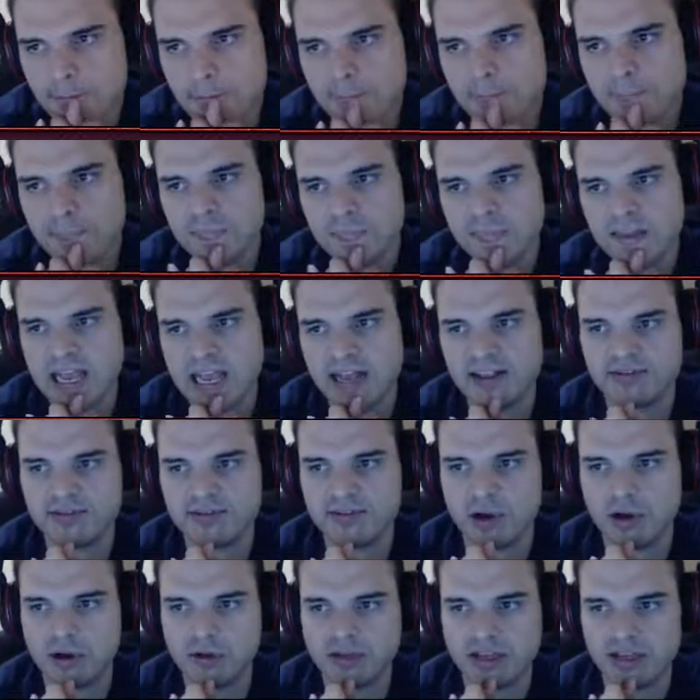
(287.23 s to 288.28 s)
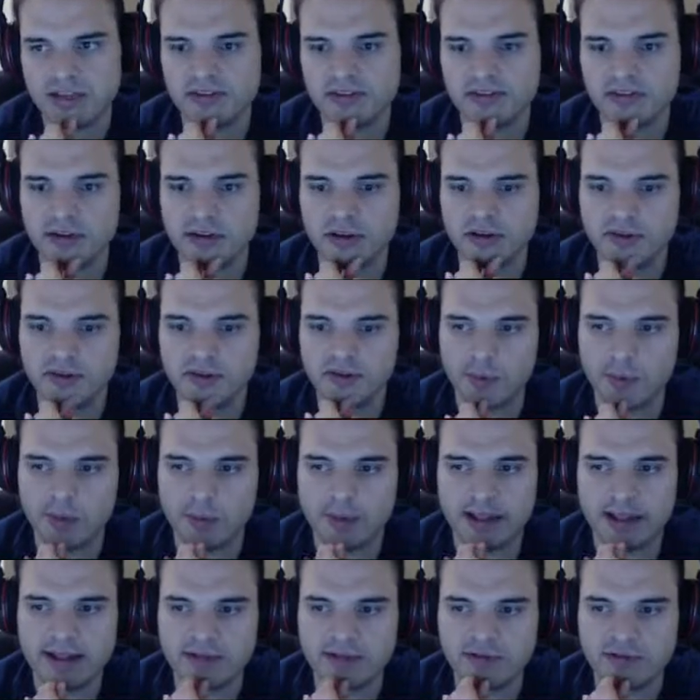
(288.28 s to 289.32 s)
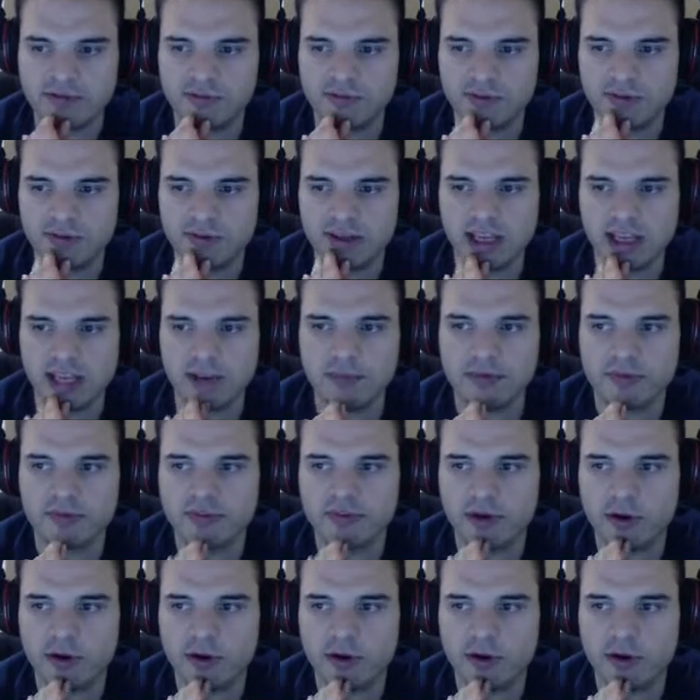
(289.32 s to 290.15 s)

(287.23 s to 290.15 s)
As Scald does a considerable amount to the Hitmontop.